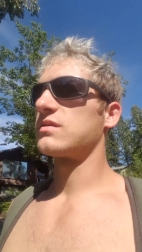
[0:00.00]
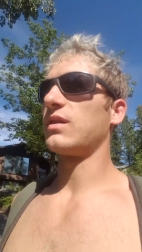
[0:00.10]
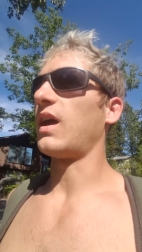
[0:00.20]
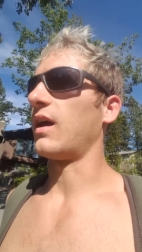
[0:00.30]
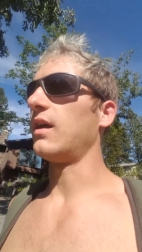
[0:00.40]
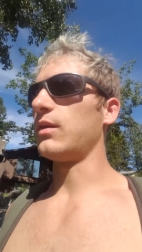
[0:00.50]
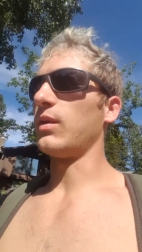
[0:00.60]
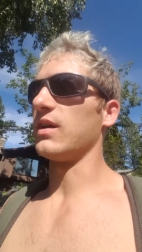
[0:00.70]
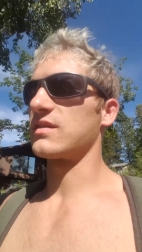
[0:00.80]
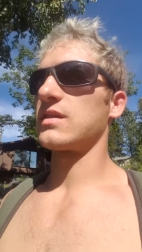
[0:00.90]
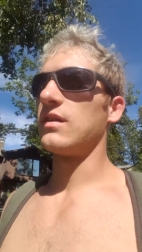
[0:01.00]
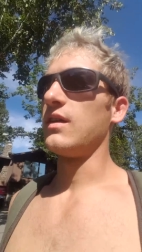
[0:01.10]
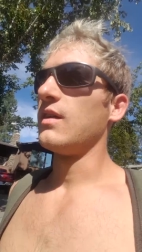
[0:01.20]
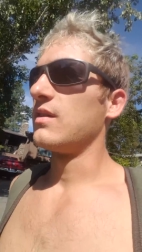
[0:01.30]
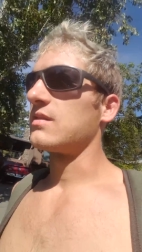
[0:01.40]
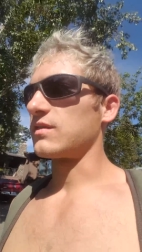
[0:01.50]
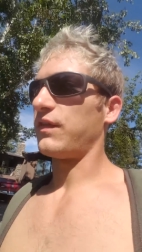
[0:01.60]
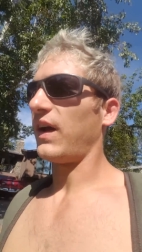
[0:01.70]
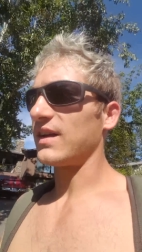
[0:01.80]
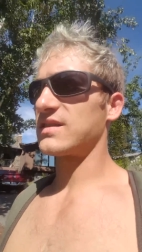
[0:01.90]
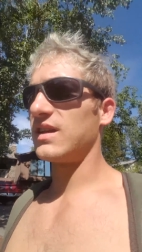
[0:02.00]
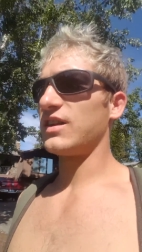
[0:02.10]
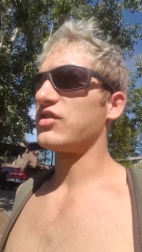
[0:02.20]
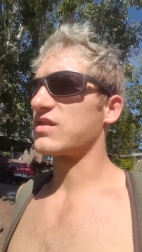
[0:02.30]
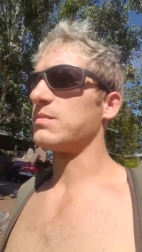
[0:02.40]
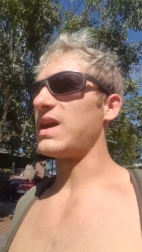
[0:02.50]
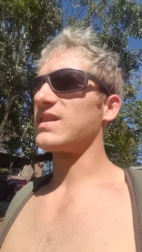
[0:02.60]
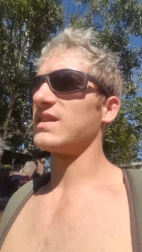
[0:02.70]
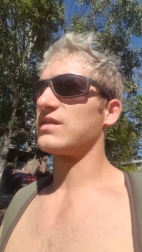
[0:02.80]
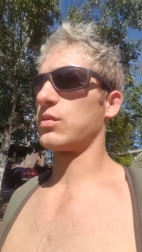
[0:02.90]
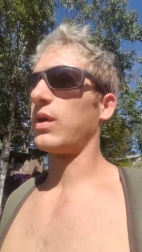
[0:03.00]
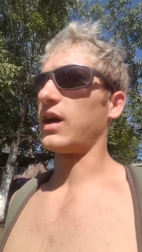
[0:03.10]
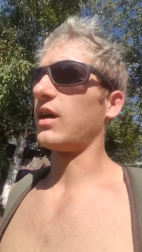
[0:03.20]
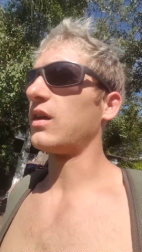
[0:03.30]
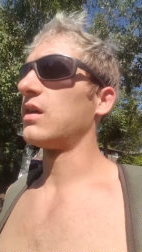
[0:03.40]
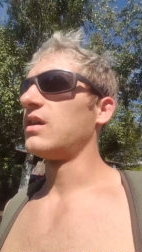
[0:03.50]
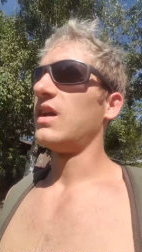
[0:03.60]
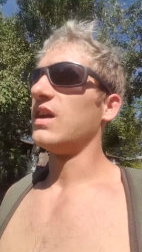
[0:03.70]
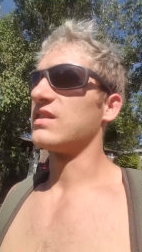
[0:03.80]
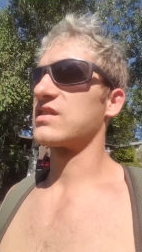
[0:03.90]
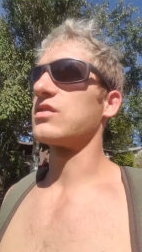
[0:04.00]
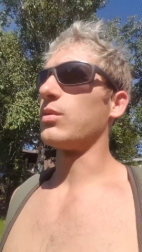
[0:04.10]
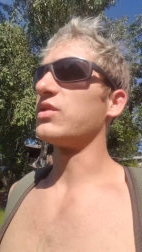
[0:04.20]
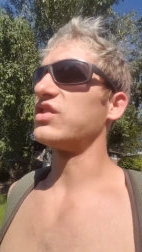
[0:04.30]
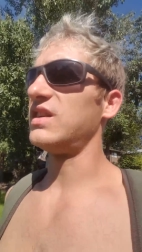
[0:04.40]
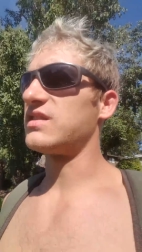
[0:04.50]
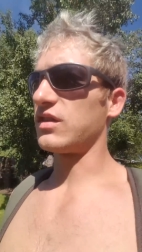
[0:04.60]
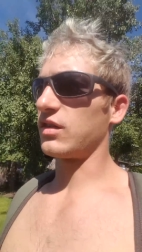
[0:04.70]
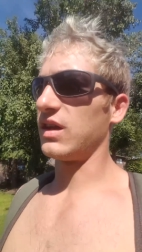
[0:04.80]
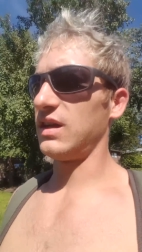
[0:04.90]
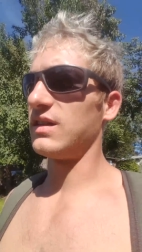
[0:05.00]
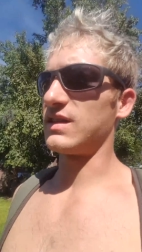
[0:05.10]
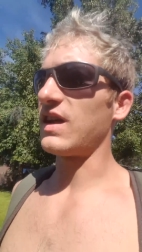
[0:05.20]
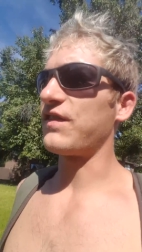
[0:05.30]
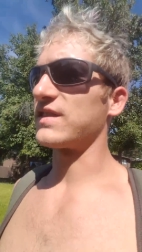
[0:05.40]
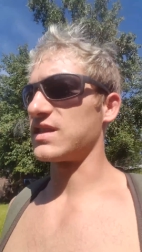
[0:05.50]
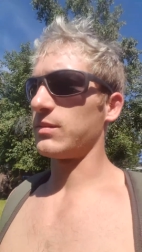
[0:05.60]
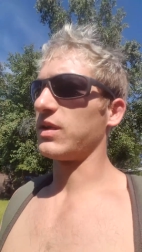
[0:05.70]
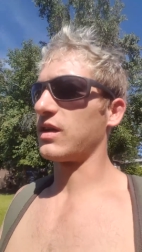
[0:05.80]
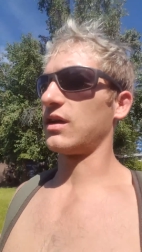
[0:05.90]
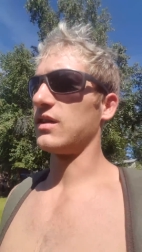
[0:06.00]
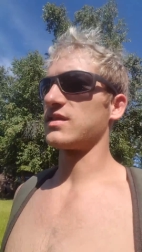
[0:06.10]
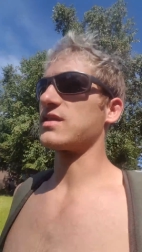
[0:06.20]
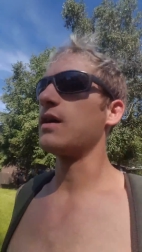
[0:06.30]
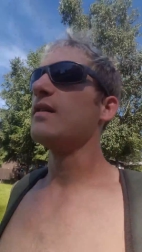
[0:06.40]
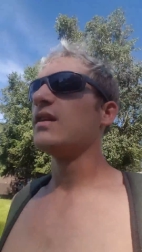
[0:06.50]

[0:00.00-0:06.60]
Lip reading: So yeah, anyways, fasting just makes it to where it's so much easier to eat in a deficit, because